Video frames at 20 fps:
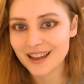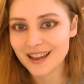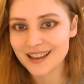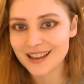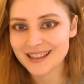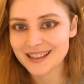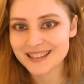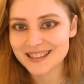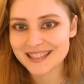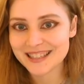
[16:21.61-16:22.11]

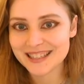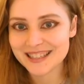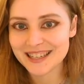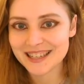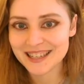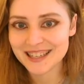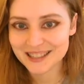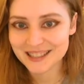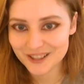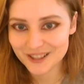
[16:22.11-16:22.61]
and
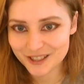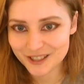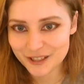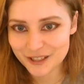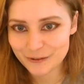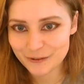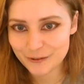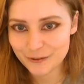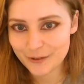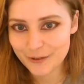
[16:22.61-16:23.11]
lots
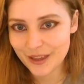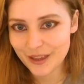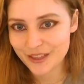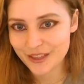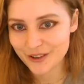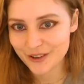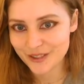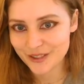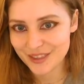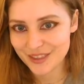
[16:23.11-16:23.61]
of
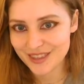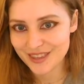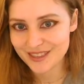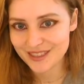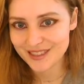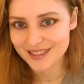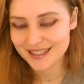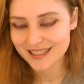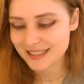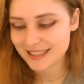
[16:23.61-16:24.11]
other
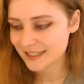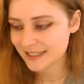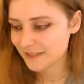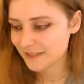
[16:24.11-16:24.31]
things.